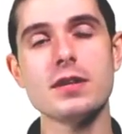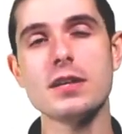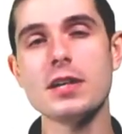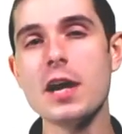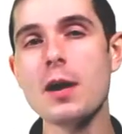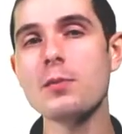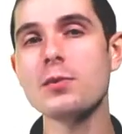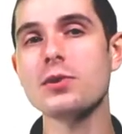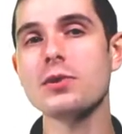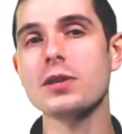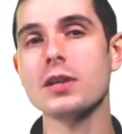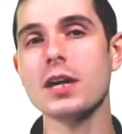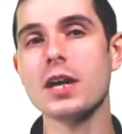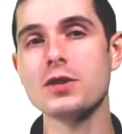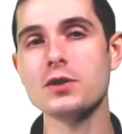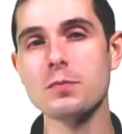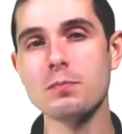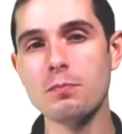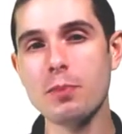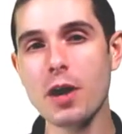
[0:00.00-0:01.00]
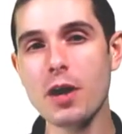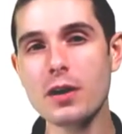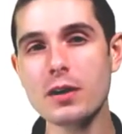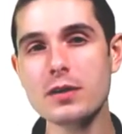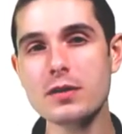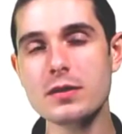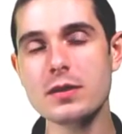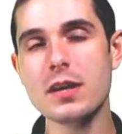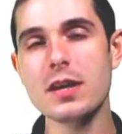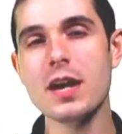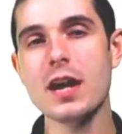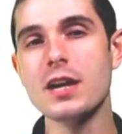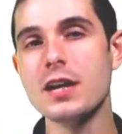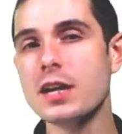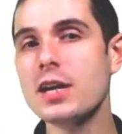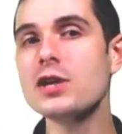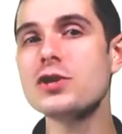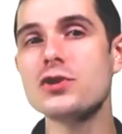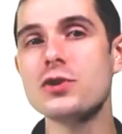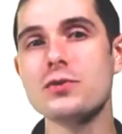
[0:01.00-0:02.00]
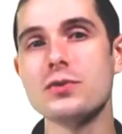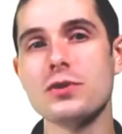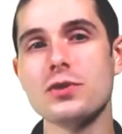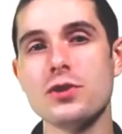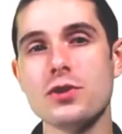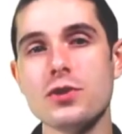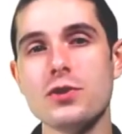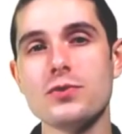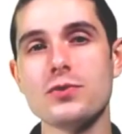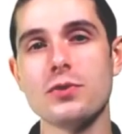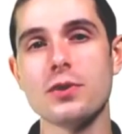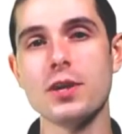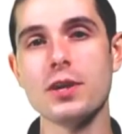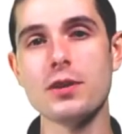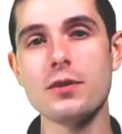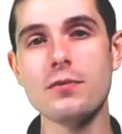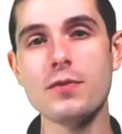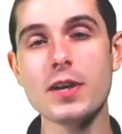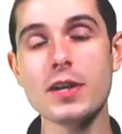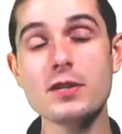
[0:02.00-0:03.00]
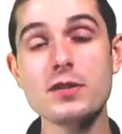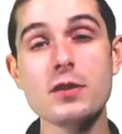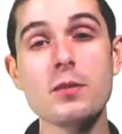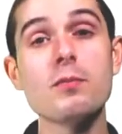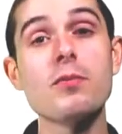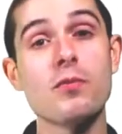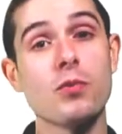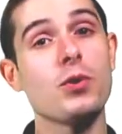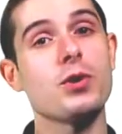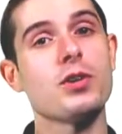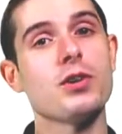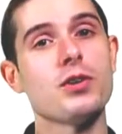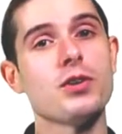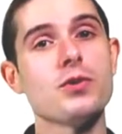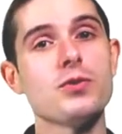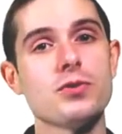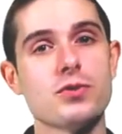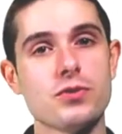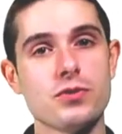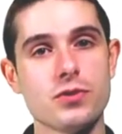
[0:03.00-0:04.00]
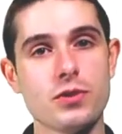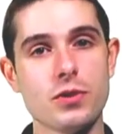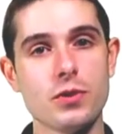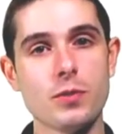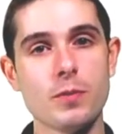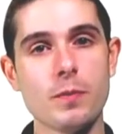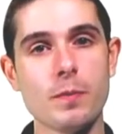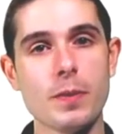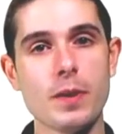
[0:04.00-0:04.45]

enabling you to catch bugs and issues in your user interface before your users do.